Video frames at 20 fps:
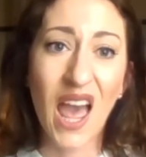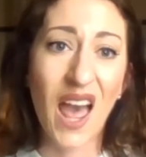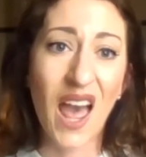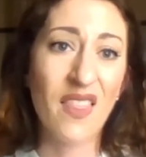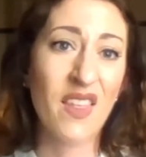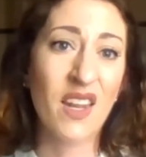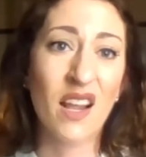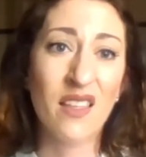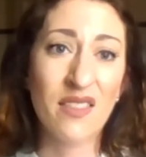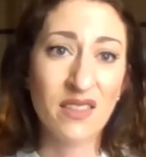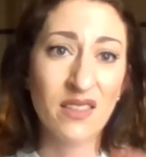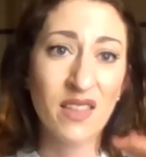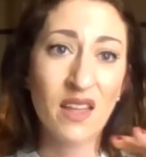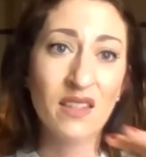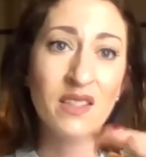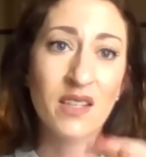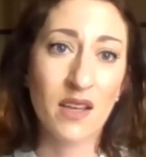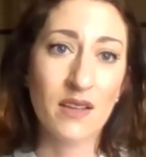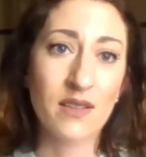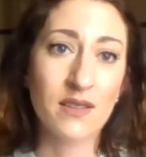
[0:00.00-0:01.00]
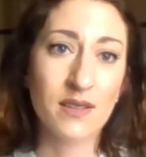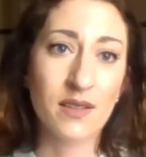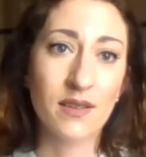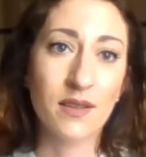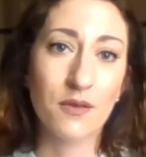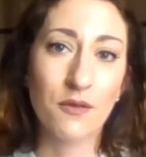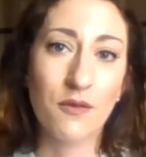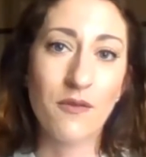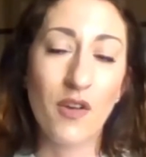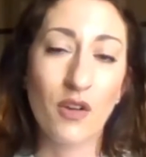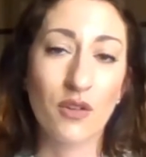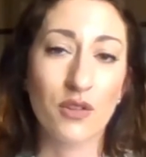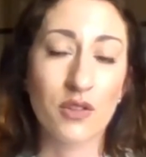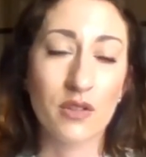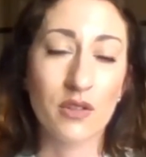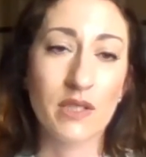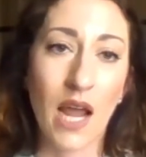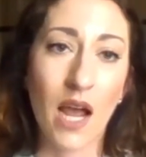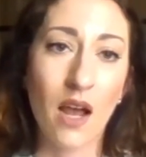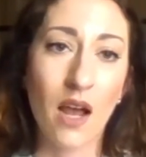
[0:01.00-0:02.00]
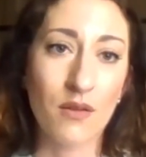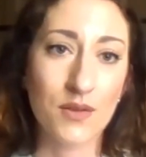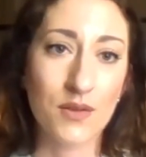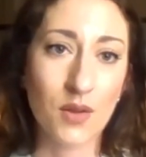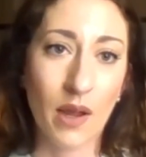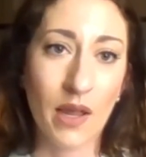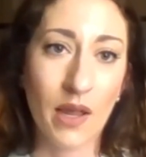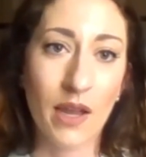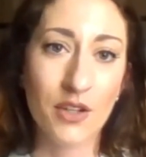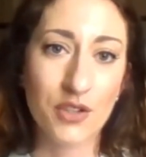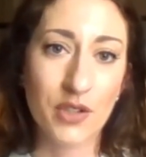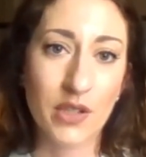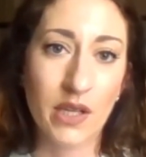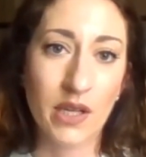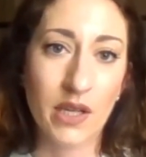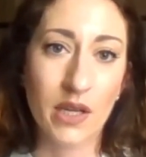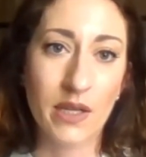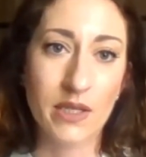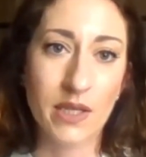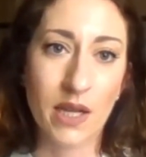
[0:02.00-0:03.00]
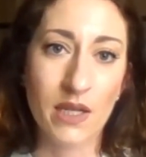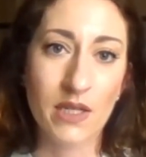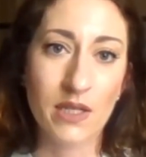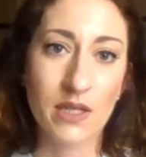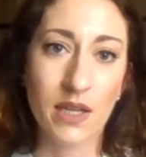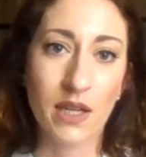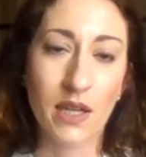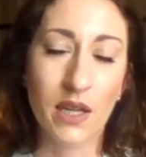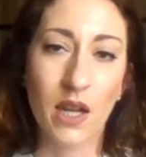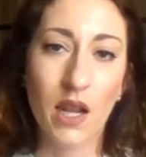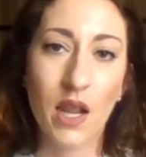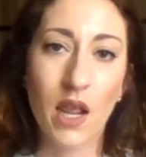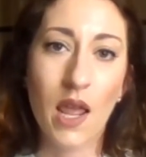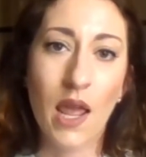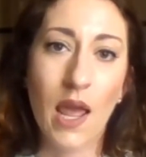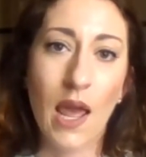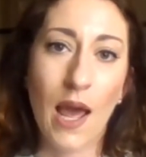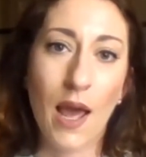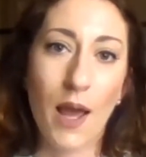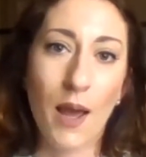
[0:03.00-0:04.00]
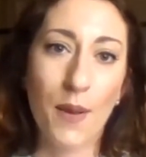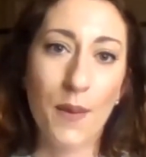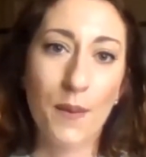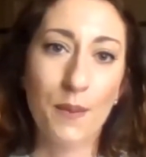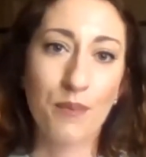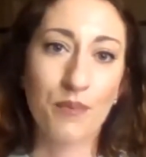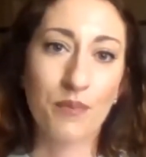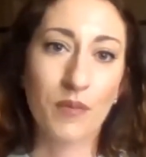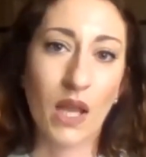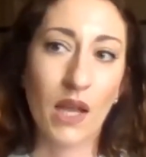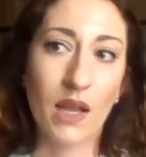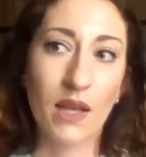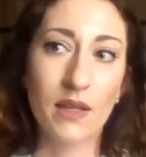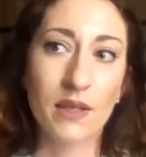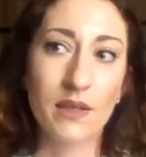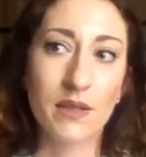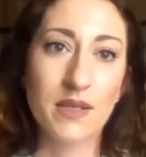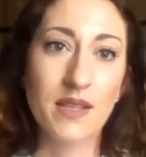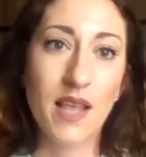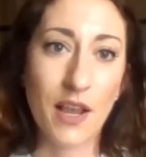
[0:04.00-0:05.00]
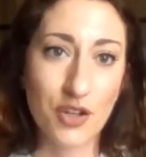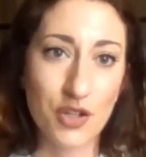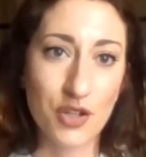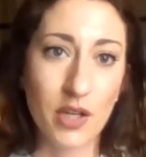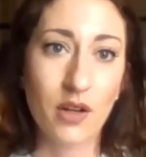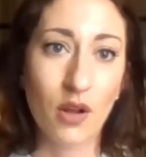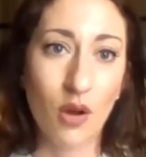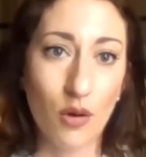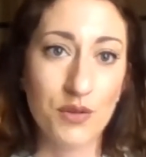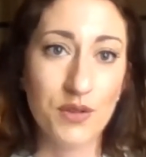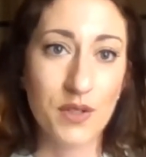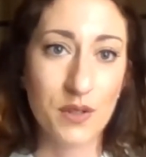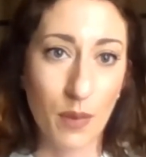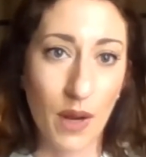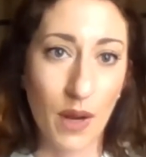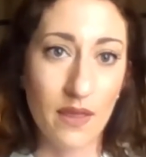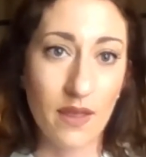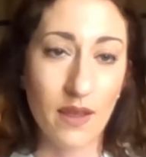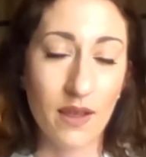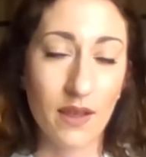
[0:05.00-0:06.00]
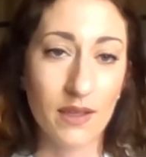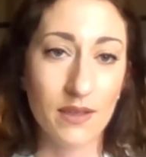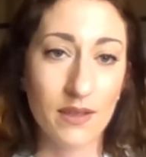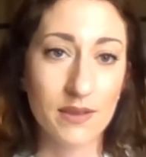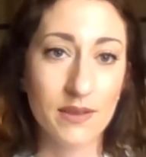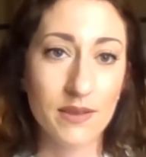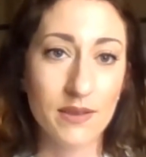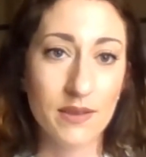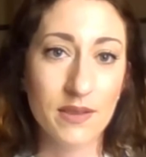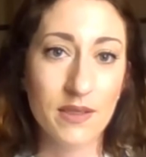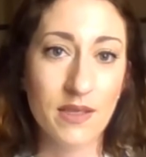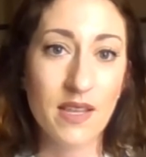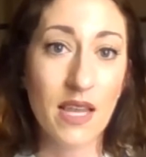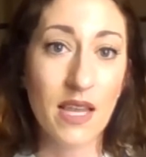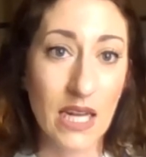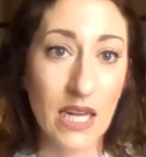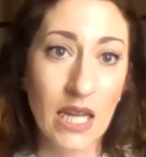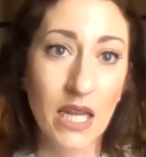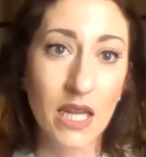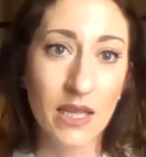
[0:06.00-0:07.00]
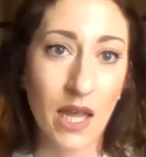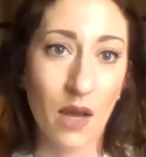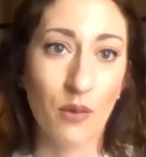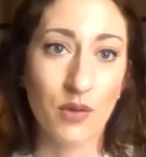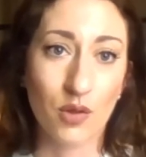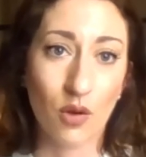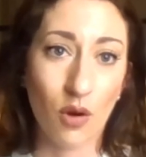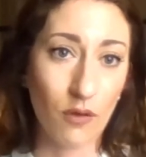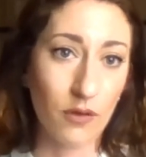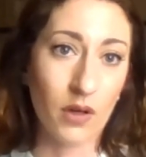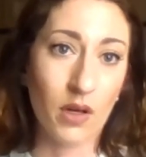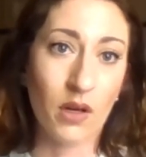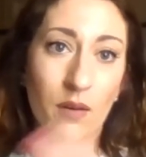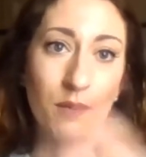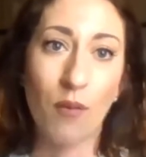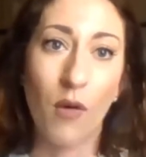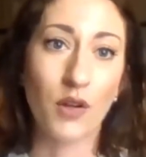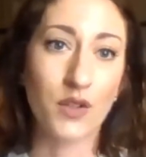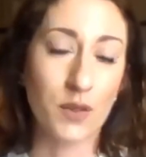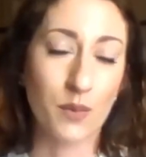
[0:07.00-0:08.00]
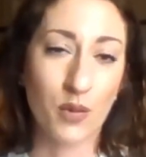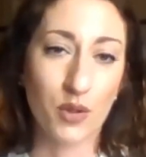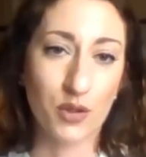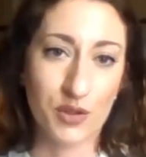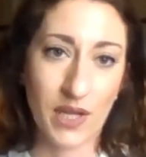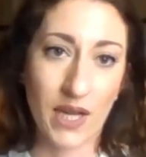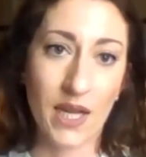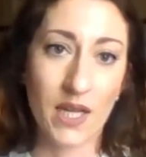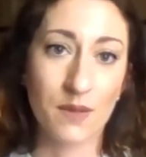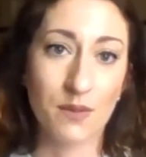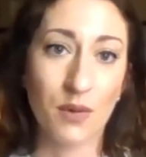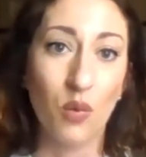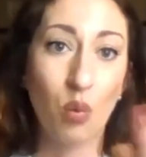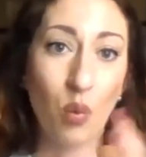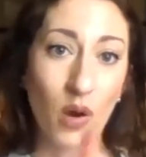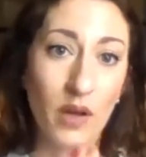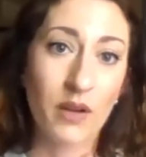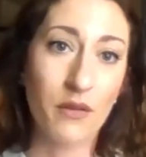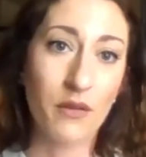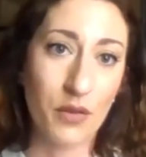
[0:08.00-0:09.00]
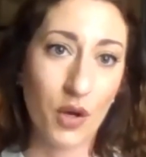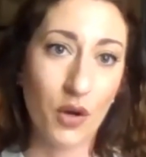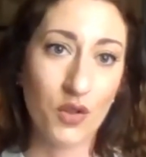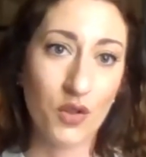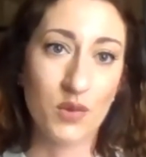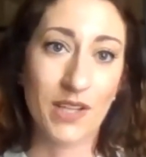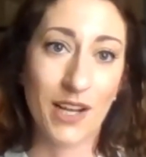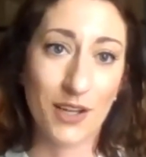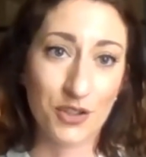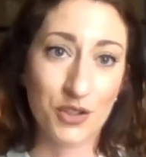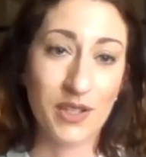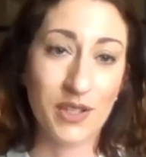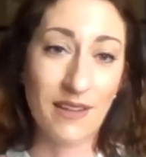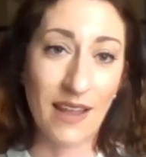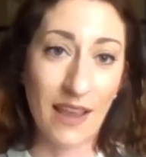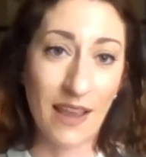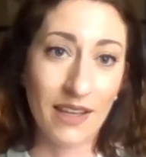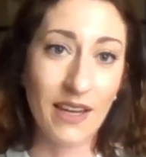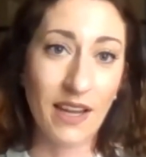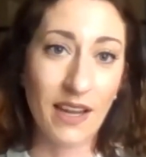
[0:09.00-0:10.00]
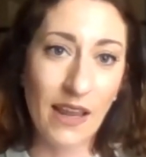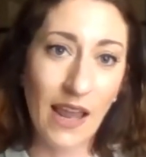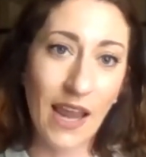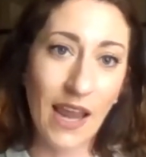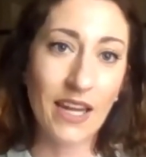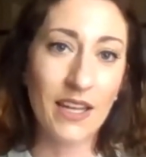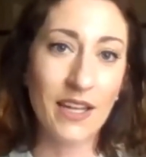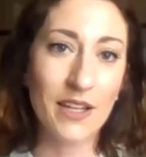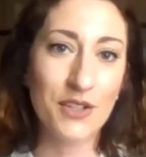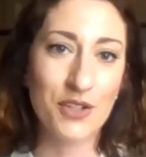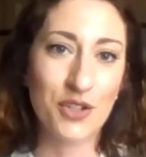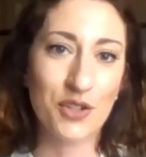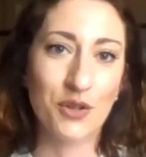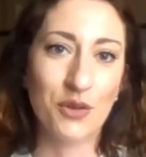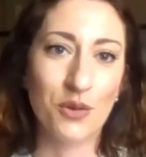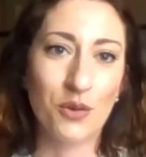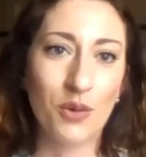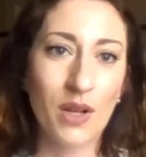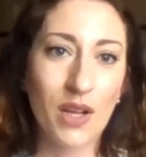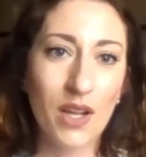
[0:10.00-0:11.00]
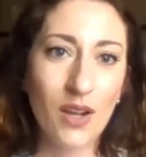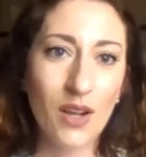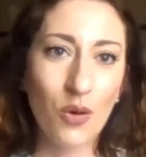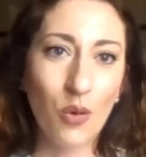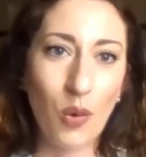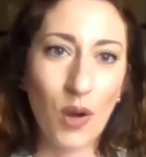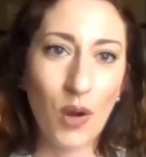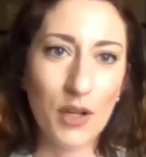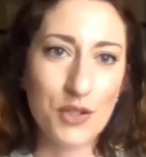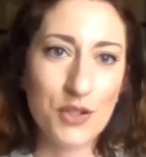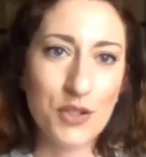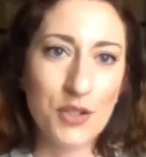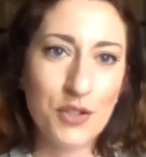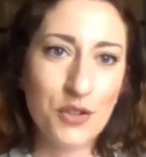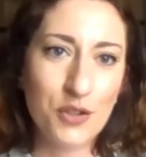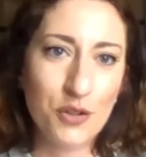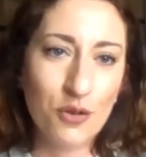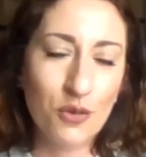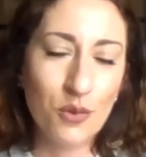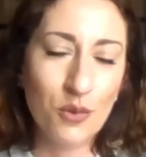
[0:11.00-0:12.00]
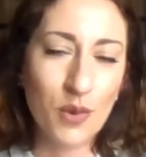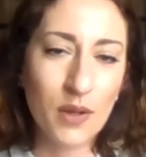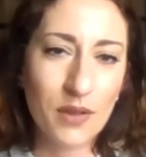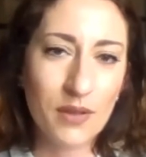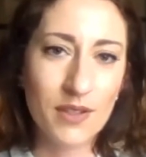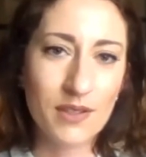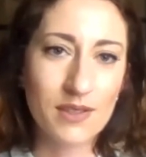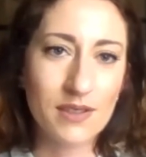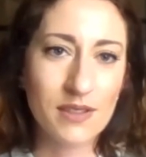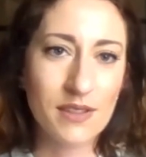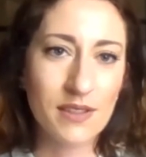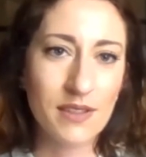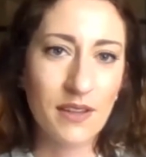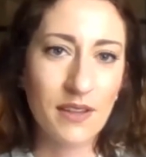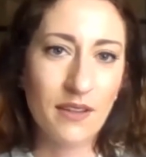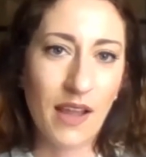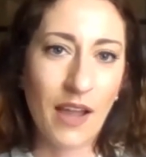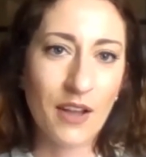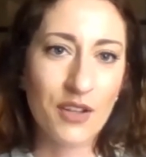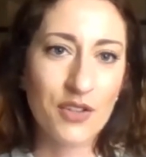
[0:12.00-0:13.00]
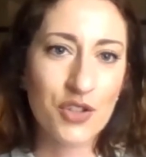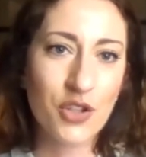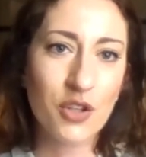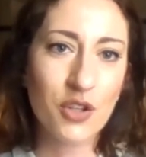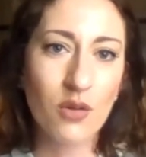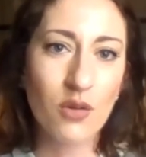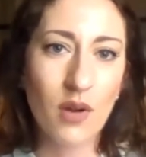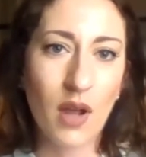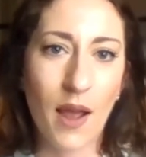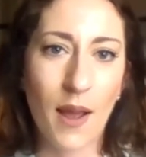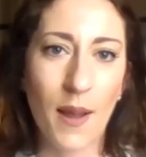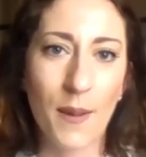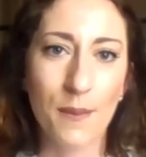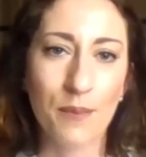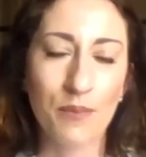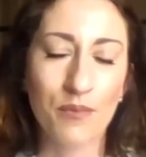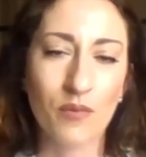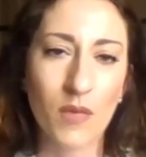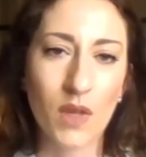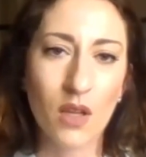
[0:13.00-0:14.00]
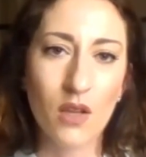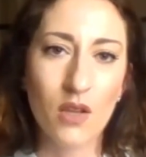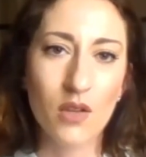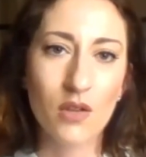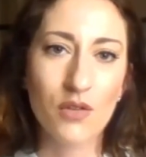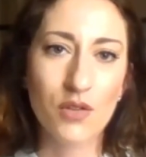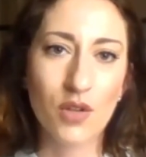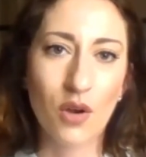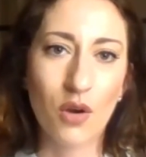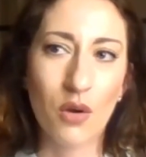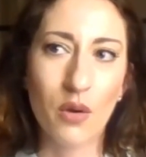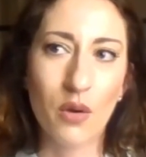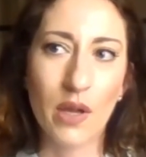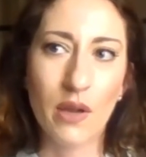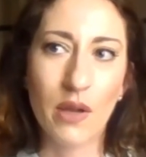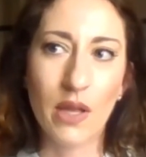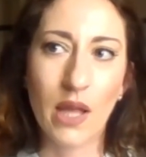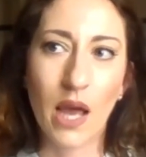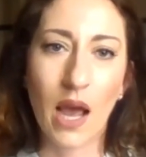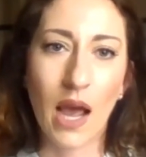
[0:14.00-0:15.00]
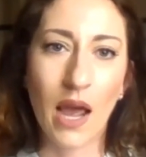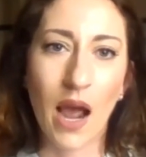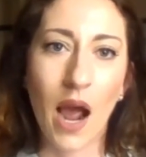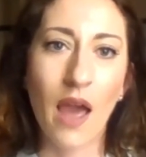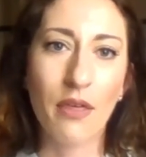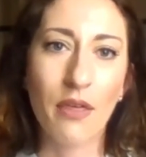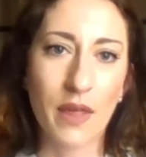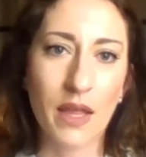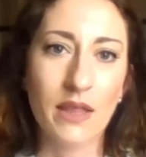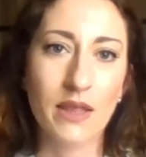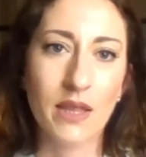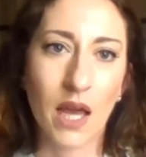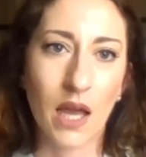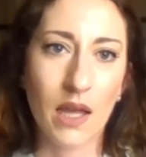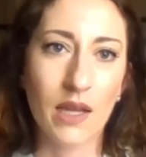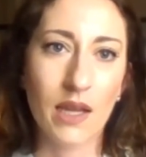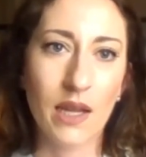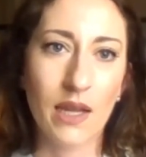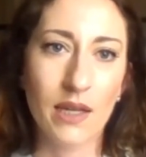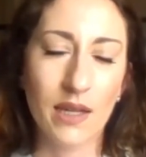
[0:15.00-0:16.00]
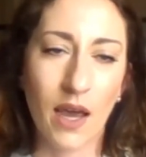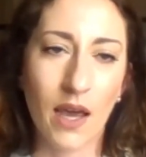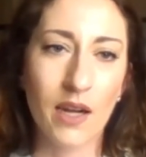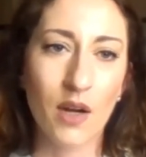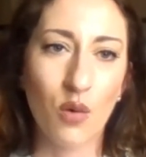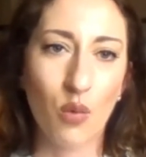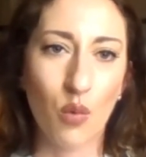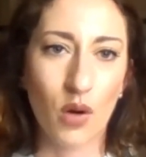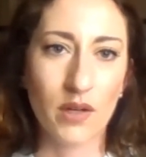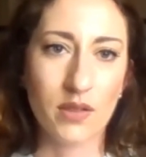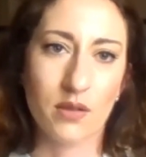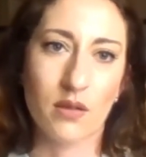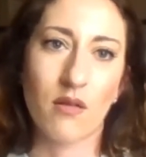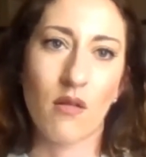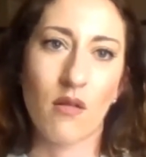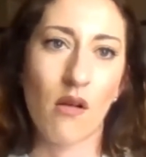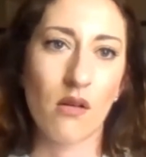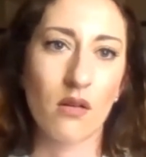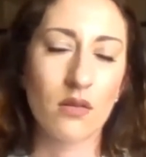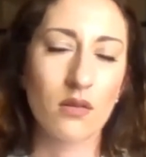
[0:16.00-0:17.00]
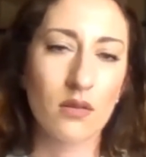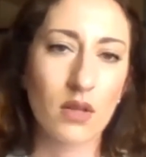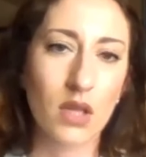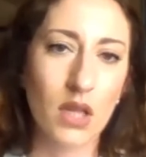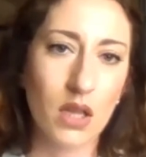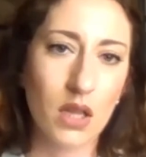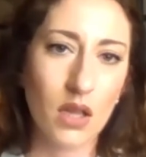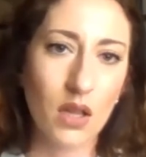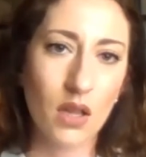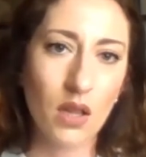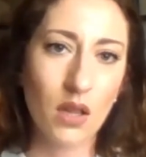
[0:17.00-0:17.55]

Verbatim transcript: And then I think that does filter down. So I actually attended um, a session hosted by the city that was over multiple days, but one of those was actually dedicated to what to do with the statue. Um, so it, I, I, think that it kind of works on all